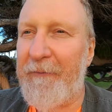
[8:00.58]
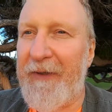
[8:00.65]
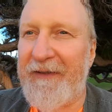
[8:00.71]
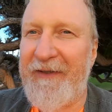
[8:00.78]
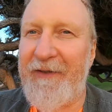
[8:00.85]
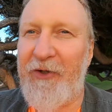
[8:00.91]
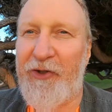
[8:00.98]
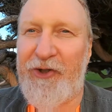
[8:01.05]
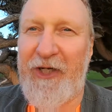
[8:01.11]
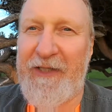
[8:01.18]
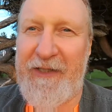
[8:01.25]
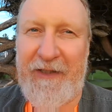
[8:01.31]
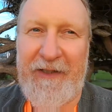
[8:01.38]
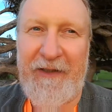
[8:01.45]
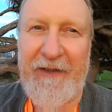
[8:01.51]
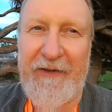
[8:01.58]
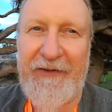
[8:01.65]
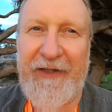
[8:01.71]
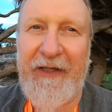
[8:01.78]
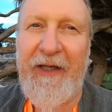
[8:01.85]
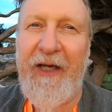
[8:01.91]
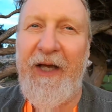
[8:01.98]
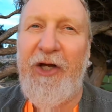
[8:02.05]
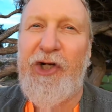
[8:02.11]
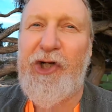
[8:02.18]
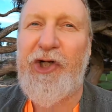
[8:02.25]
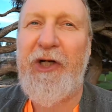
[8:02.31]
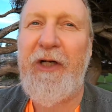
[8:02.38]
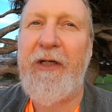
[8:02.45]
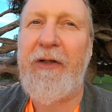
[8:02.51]
but energetically. They
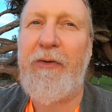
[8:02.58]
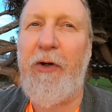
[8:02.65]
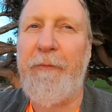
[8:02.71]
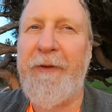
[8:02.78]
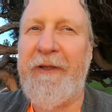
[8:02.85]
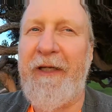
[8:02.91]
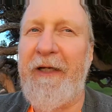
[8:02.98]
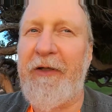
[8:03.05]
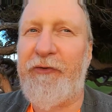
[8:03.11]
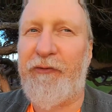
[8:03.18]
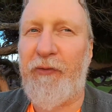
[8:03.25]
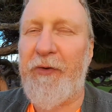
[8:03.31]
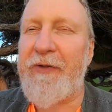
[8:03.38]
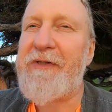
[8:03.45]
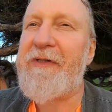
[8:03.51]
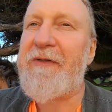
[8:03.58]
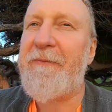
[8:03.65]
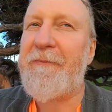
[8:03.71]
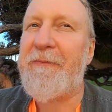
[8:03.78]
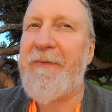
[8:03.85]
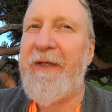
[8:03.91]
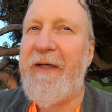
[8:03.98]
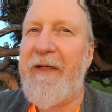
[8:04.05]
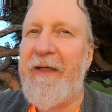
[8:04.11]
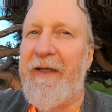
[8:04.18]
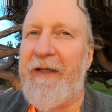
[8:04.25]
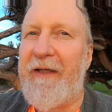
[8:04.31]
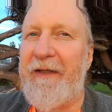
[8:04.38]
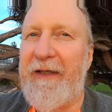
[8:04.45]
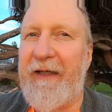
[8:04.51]
share common electrons,
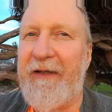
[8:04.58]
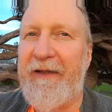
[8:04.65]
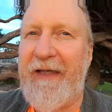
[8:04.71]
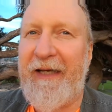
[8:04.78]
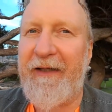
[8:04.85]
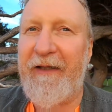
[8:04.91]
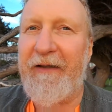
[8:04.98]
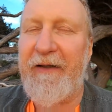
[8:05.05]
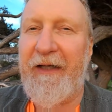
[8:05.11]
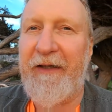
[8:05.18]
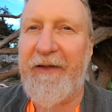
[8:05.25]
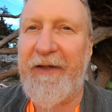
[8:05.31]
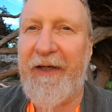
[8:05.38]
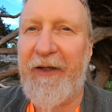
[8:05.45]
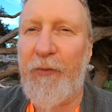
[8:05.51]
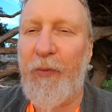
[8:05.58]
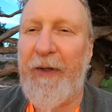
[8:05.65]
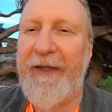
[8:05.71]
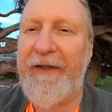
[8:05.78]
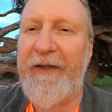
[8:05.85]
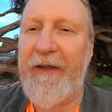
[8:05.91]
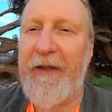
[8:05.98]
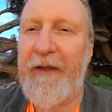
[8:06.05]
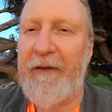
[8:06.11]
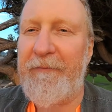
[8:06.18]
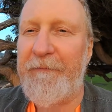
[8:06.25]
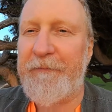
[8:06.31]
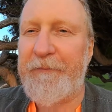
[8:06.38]
they entangle, and then when they